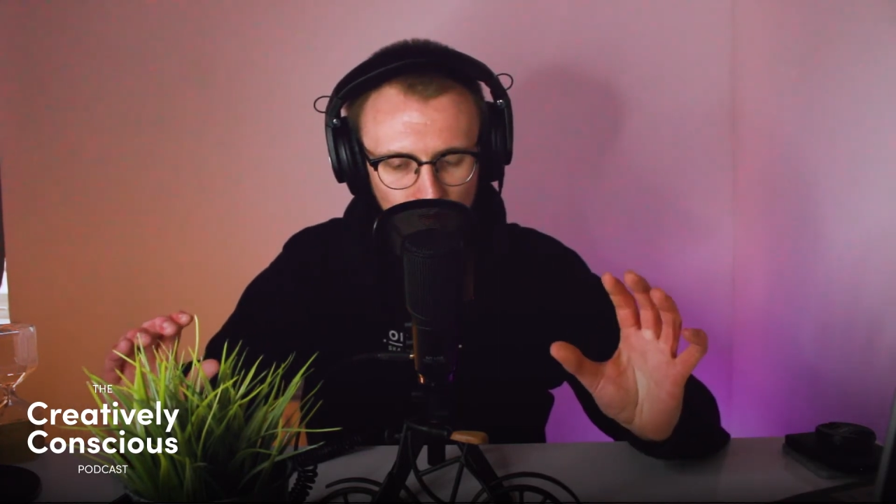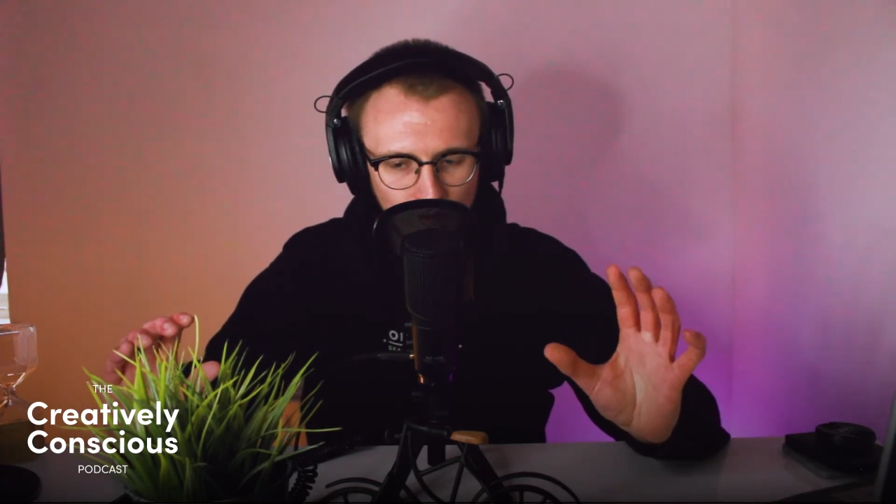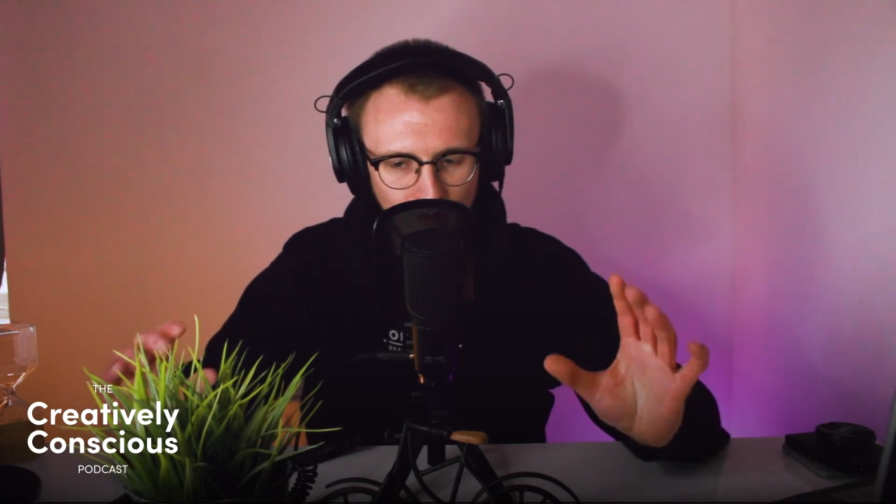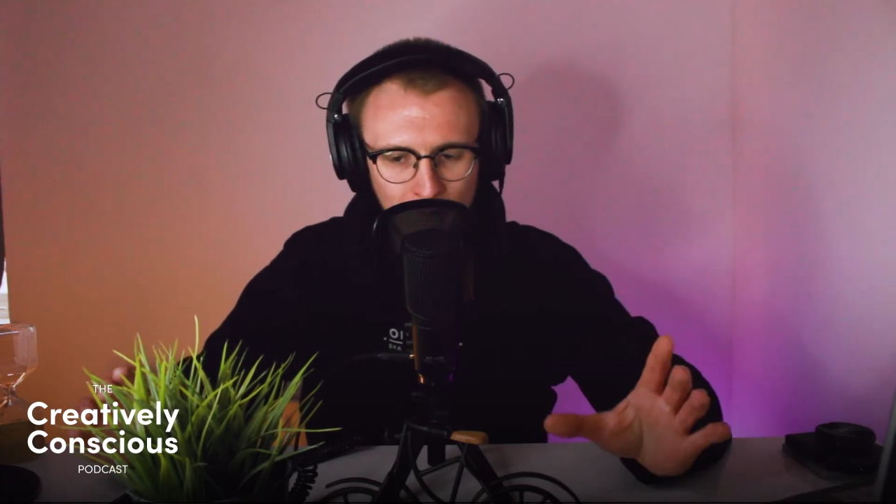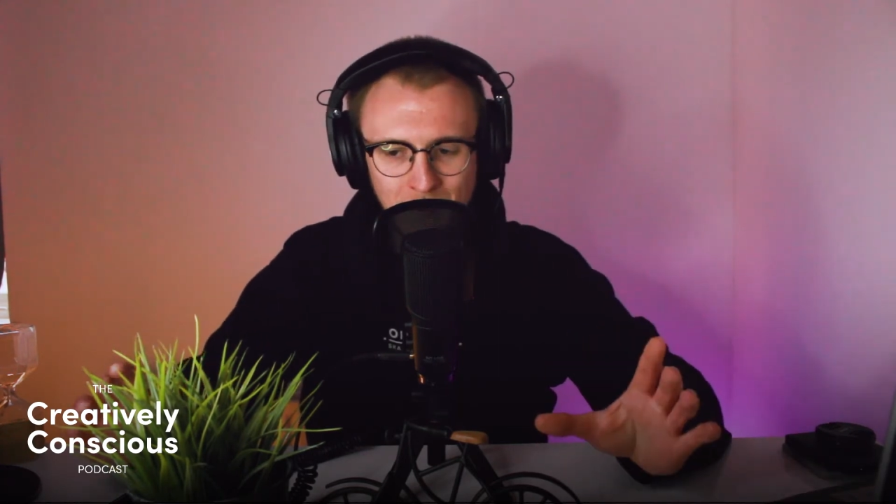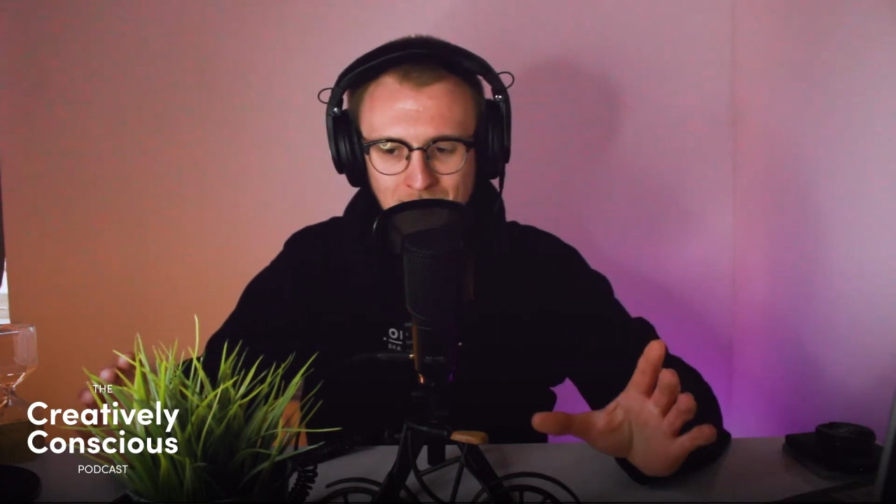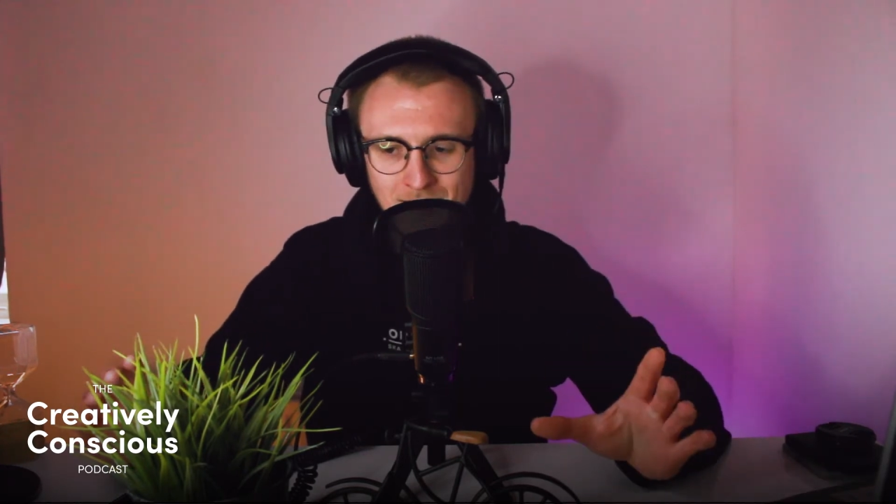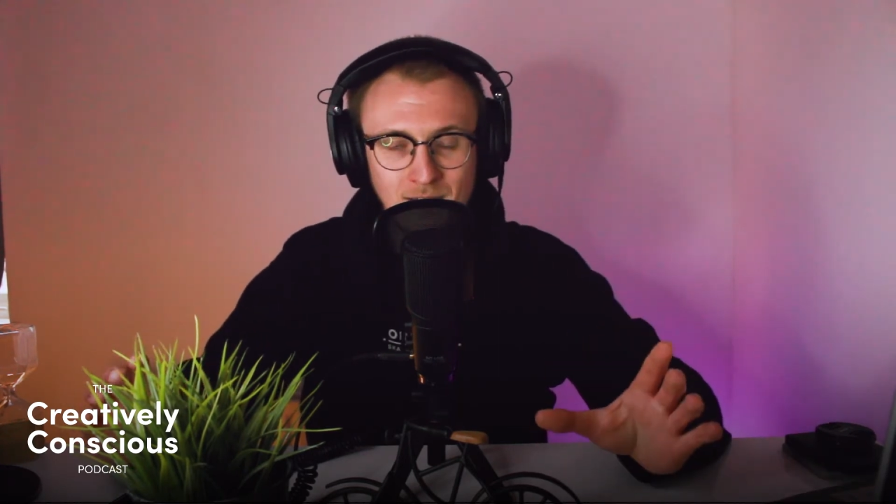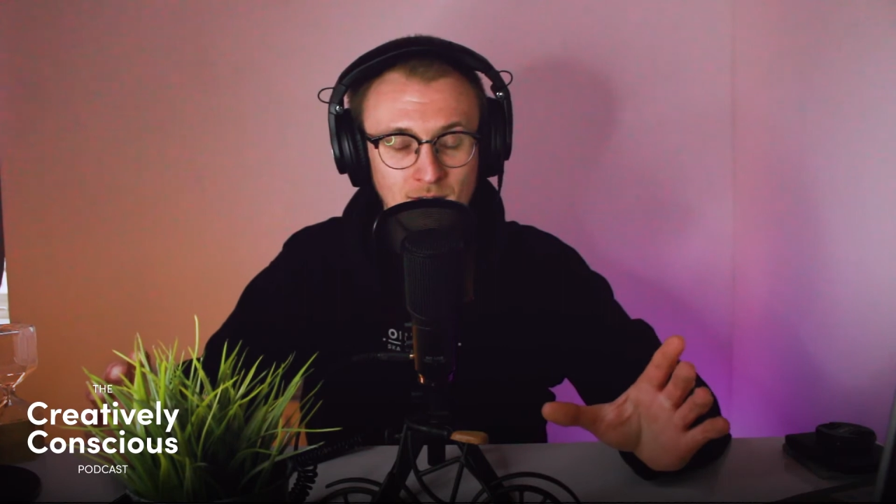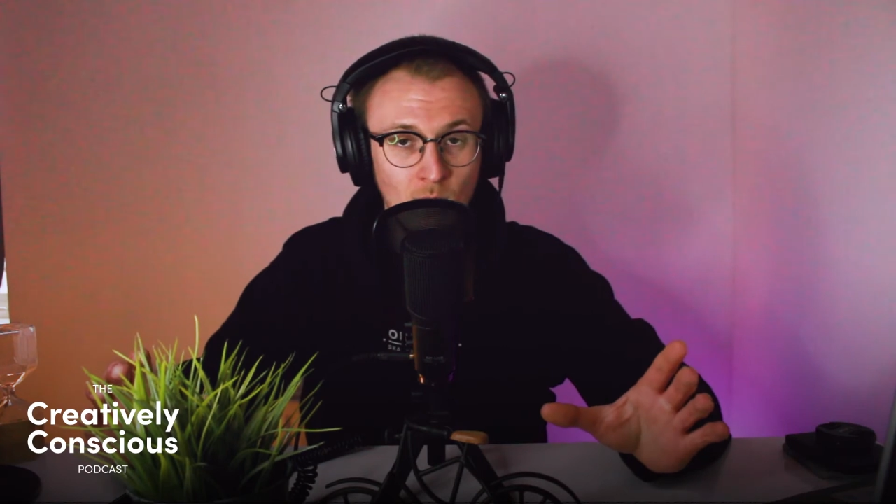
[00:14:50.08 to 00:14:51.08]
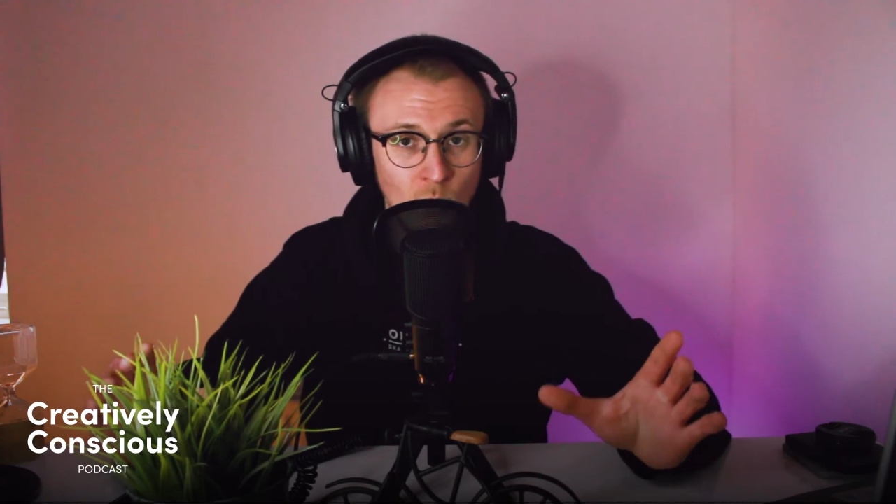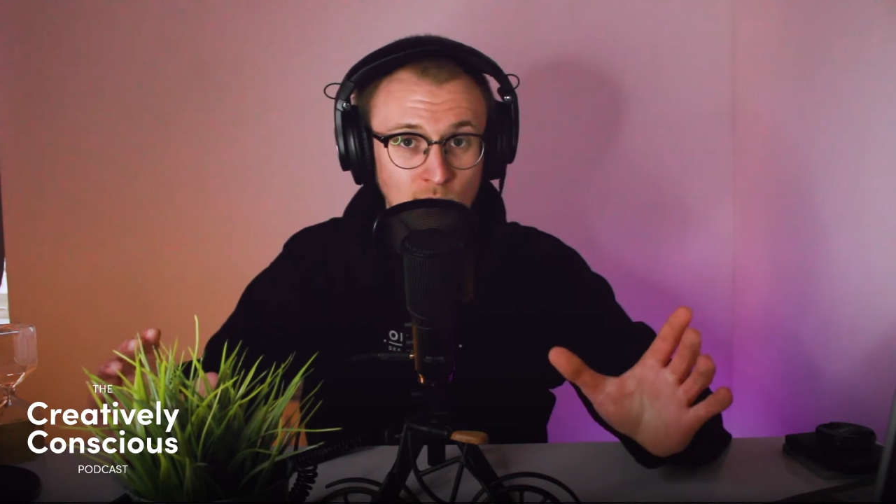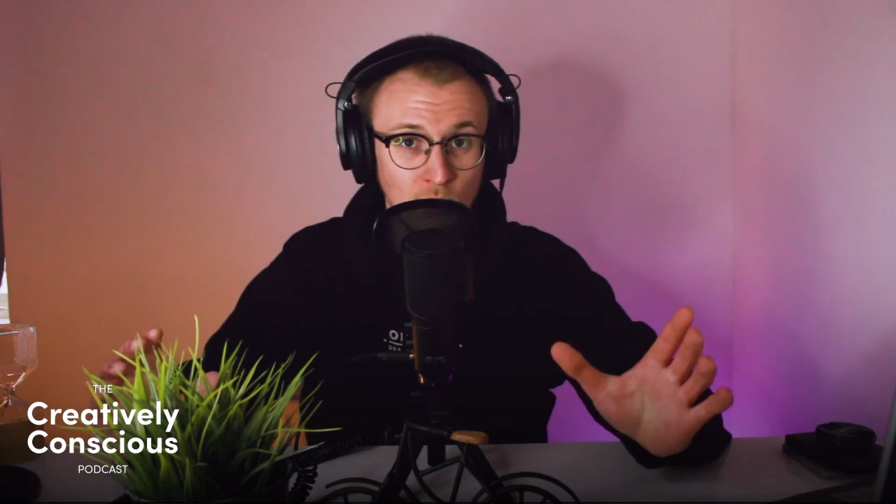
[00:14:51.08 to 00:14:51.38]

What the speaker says: That being said, it was a